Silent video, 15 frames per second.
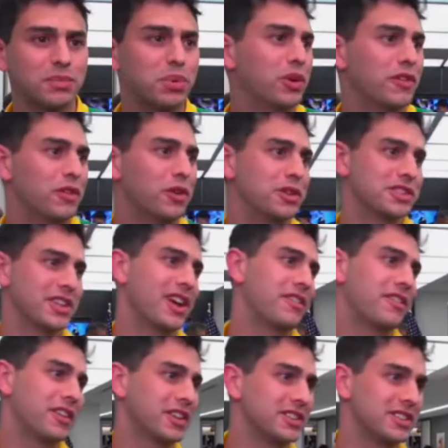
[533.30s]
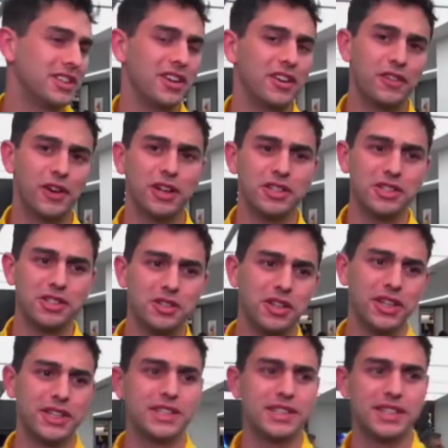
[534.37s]
Important for all South Africans near and far to do
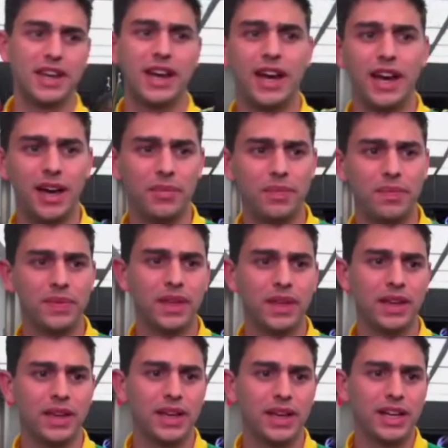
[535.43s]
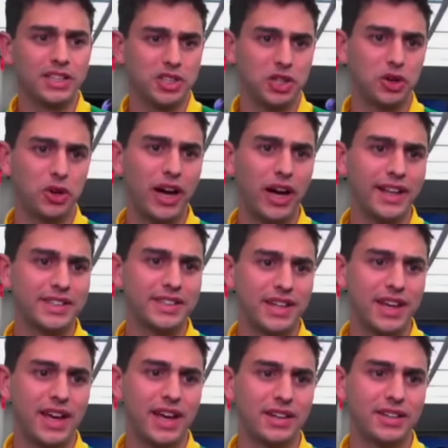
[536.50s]
it. It's your right,
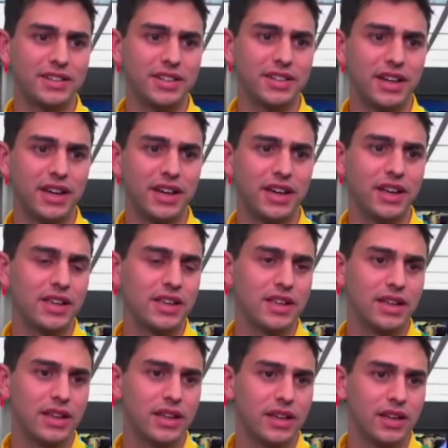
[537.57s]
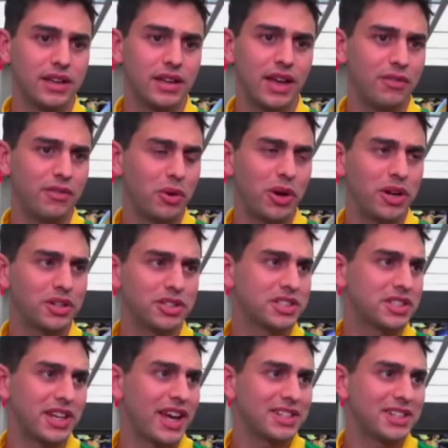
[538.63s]
and everyone
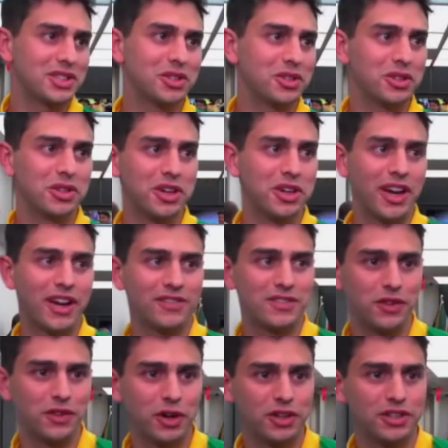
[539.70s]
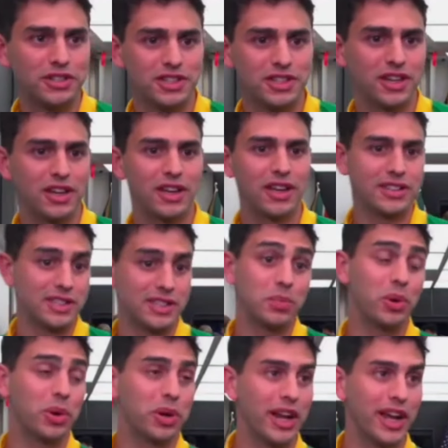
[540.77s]
just has to do it. You have to vote. It's an
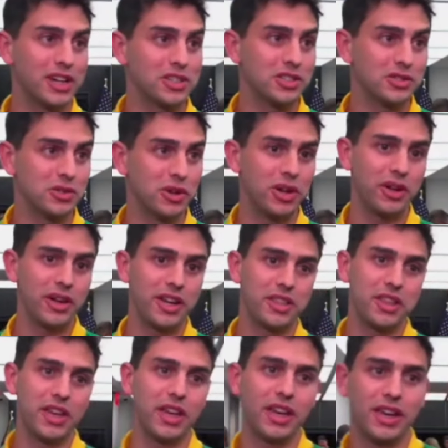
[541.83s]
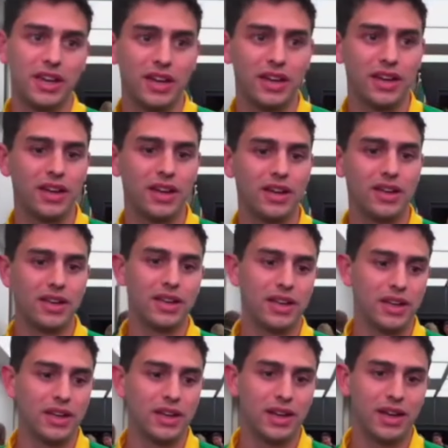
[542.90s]
important election as well, and I think I
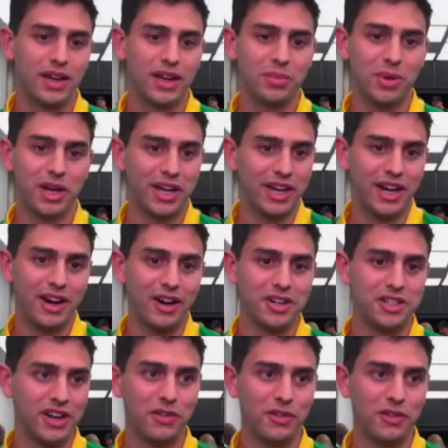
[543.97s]
encourage